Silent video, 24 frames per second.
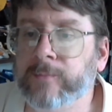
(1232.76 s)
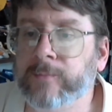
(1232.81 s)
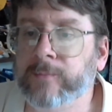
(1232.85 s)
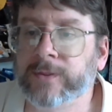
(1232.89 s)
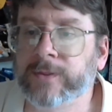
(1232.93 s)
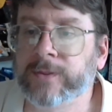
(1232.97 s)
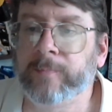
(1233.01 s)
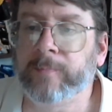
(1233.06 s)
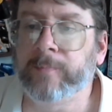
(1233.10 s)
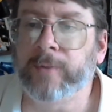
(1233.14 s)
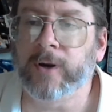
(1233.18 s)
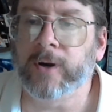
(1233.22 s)

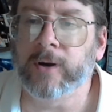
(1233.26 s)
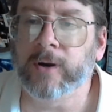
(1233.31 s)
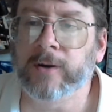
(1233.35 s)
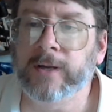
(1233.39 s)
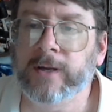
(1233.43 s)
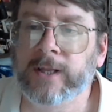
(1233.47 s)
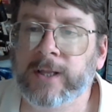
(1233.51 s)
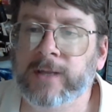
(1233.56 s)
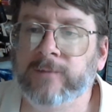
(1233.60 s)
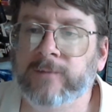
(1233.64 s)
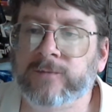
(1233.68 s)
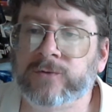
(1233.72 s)
with the
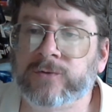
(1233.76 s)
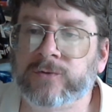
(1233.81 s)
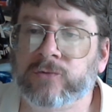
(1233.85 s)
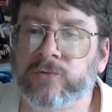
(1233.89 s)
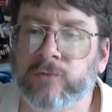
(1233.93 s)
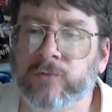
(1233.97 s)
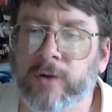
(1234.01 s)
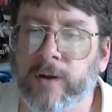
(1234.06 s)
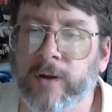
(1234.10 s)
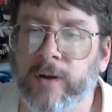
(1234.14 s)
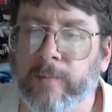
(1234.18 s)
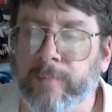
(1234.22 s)
party of
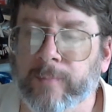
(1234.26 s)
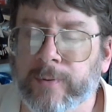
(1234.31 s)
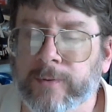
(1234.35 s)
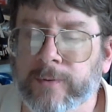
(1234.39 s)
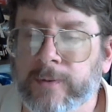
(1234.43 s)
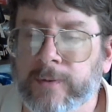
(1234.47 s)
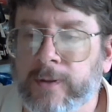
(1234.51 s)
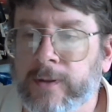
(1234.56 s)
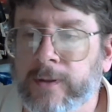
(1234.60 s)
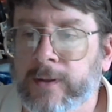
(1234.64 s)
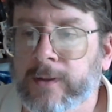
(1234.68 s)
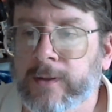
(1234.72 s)
Trump,
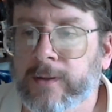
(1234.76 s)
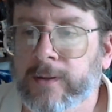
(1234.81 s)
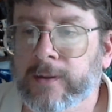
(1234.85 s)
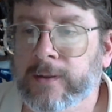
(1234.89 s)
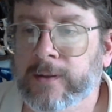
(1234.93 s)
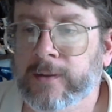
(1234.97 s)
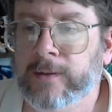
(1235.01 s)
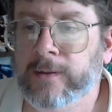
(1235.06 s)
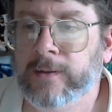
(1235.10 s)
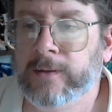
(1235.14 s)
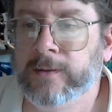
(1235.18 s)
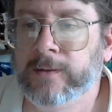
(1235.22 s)

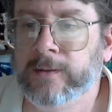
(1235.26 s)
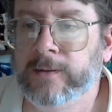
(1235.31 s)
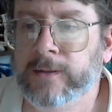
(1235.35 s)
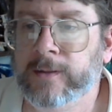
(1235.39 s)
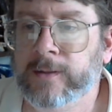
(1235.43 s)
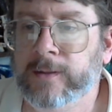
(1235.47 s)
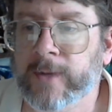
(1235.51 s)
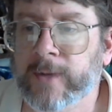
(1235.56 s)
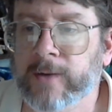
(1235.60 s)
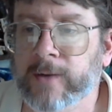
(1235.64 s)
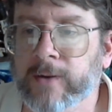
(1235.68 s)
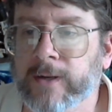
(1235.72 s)
the
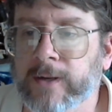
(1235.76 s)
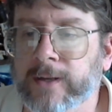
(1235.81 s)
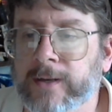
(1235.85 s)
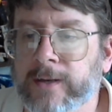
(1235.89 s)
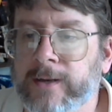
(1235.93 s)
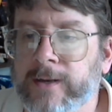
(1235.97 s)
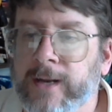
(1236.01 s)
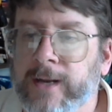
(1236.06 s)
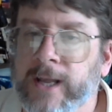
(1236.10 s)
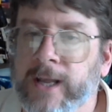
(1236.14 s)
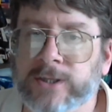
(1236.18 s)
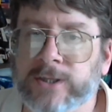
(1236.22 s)

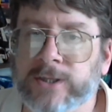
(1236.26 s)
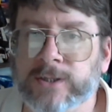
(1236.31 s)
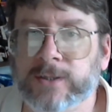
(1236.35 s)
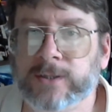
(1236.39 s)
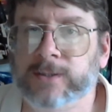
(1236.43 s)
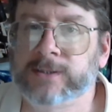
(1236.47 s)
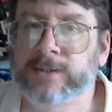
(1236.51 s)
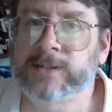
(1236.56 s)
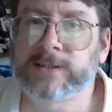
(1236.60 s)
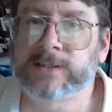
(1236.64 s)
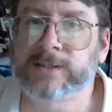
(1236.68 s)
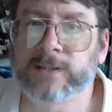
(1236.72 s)
American
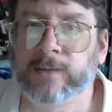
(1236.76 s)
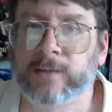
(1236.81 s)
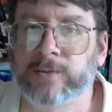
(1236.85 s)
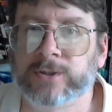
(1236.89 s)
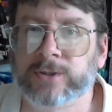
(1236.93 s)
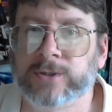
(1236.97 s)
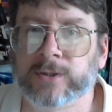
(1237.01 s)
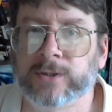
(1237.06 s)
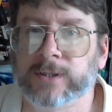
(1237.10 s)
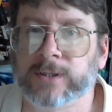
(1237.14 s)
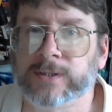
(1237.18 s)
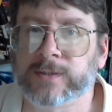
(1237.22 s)
National
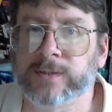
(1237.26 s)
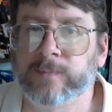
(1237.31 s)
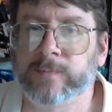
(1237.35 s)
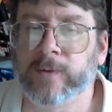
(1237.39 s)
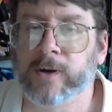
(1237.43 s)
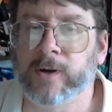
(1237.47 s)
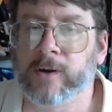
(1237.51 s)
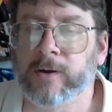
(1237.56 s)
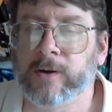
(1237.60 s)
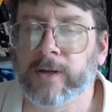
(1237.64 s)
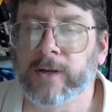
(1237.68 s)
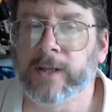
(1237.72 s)
Socialist
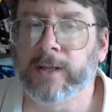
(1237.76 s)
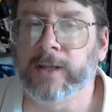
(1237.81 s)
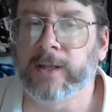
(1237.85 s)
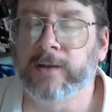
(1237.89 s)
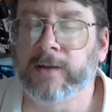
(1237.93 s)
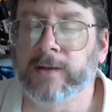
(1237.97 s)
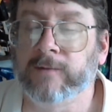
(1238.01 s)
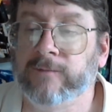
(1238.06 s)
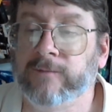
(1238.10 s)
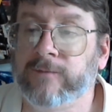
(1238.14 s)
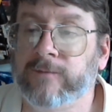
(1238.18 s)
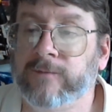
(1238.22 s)
Party,
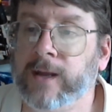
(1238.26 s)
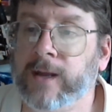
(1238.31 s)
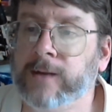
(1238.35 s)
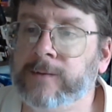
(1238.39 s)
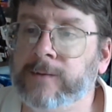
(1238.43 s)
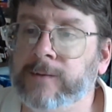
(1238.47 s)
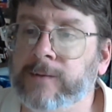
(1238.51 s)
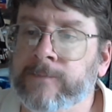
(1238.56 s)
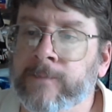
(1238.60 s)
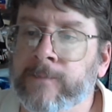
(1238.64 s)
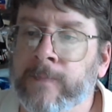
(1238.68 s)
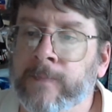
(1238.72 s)
in
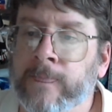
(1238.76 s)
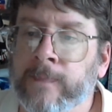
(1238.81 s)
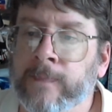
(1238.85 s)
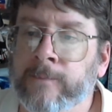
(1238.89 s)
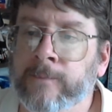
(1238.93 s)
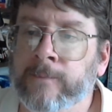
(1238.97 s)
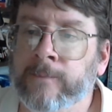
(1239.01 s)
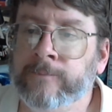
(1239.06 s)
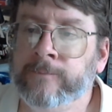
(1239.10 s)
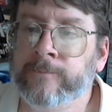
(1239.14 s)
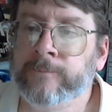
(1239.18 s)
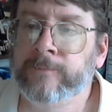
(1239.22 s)
effect.
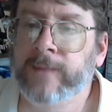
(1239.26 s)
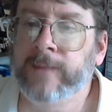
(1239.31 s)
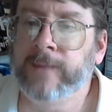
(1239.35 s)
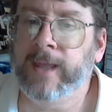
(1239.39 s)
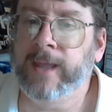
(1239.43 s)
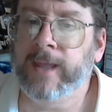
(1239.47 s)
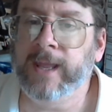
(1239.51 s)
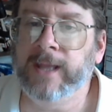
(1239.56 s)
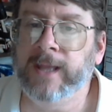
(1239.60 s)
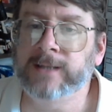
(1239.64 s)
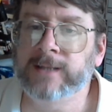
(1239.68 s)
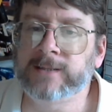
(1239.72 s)

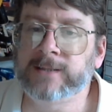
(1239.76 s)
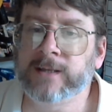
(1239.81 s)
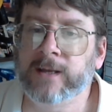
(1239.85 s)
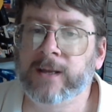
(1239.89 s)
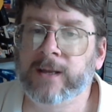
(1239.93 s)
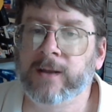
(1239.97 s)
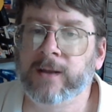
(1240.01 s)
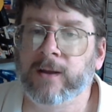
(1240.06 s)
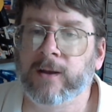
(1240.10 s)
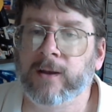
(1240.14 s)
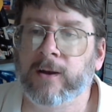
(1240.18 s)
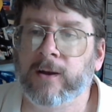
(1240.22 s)

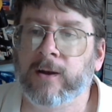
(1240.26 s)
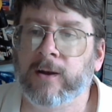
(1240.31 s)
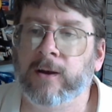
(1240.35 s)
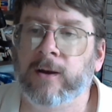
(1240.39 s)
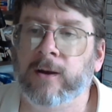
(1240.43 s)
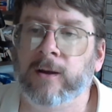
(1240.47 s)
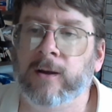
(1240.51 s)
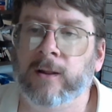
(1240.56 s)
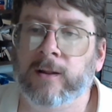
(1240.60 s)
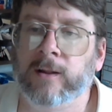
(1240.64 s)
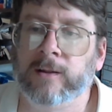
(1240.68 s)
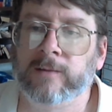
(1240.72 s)
Anti
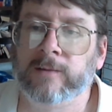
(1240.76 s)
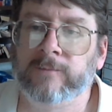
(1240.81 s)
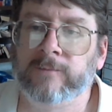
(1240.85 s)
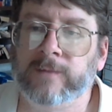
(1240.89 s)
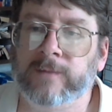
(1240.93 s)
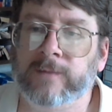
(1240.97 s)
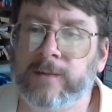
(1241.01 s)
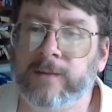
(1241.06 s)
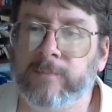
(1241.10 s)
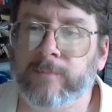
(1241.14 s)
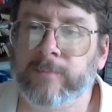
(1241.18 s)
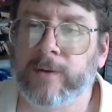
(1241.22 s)
all of
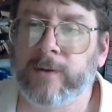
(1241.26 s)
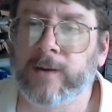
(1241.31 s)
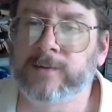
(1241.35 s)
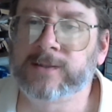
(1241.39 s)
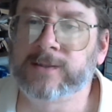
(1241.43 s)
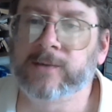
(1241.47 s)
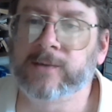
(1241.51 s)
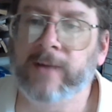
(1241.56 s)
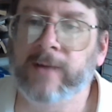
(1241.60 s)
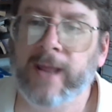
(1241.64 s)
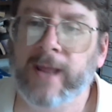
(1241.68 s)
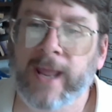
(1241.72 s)
the above,
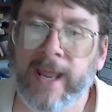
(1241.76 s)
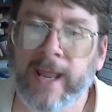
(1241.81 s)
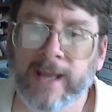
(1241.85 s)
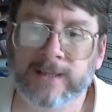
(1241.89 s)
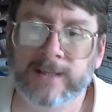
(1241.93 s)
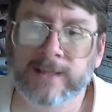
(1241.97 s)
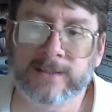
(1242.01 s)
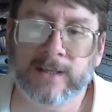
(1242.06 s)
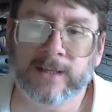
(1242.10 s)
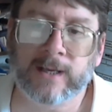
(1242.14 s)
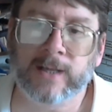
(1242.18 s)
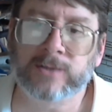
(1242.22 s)
so
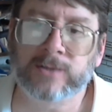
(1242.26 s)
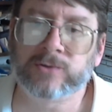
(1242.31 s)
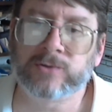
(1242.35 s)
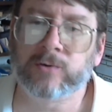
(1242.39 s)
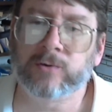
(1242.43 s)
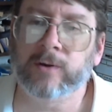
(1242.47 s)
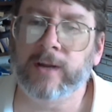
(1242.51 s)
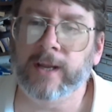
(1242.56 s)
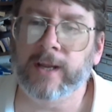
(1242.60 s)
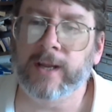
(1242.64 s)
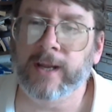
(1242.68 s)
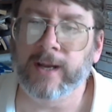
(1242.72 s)

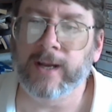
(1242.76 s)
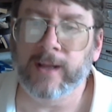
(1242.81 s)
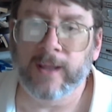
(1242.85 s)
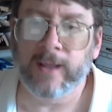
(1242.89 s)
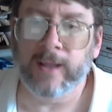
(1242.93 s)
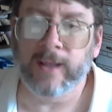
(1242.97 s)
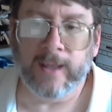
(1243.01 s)
anti-trade,